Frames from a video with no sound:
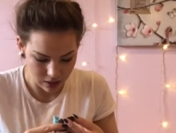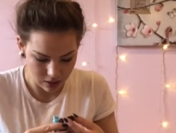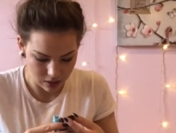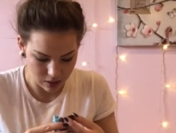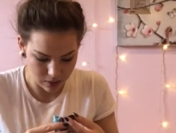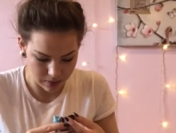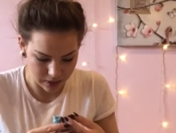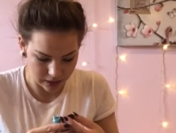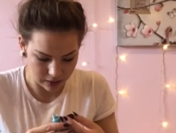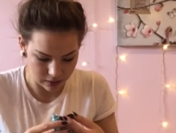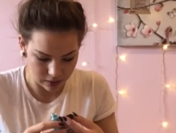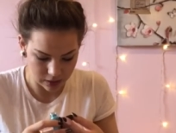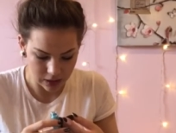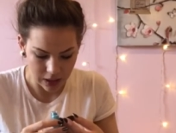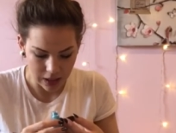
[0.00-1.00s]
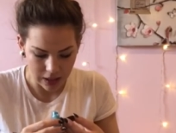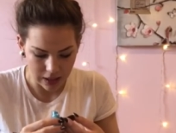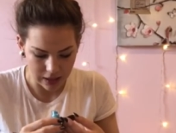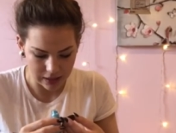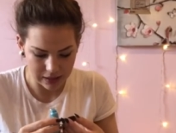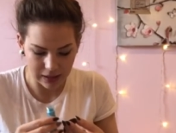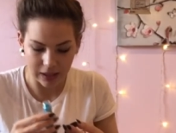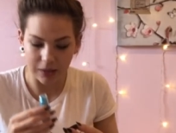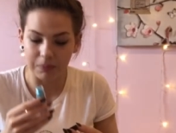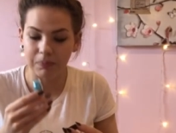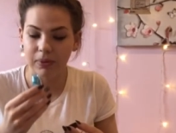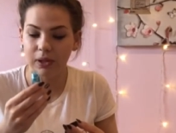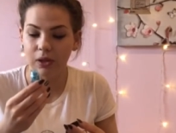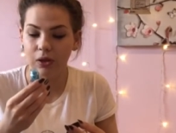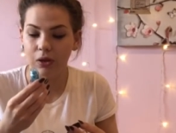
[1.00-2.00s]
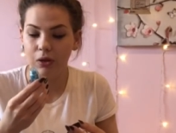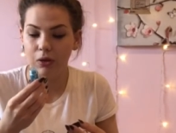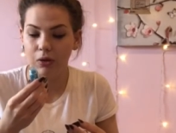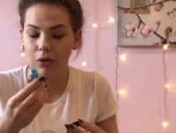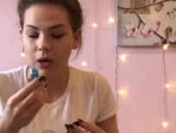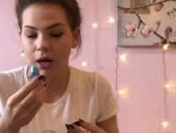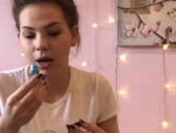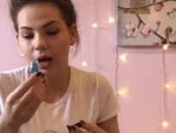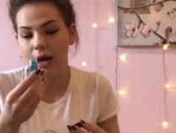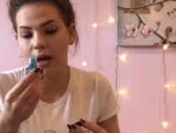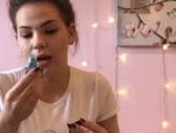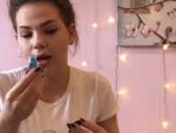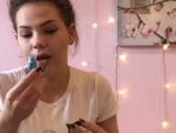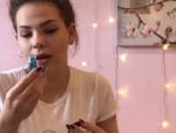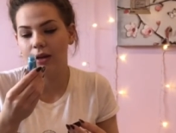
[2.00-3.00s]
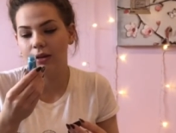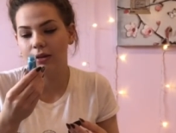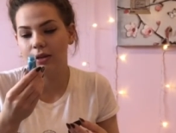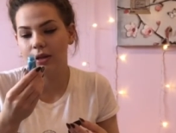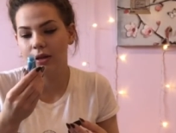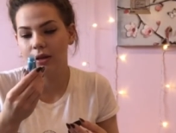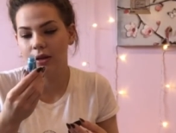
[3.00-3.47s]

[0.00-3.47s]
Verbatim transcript: Oh my god. It's like blue and